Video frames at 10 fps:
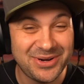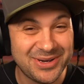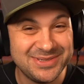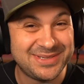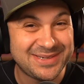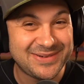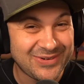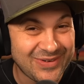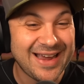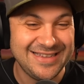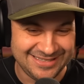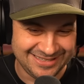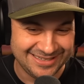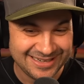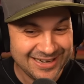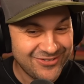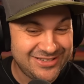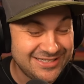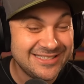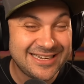goes crazy,
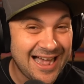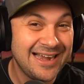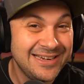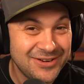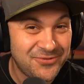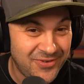which is kind of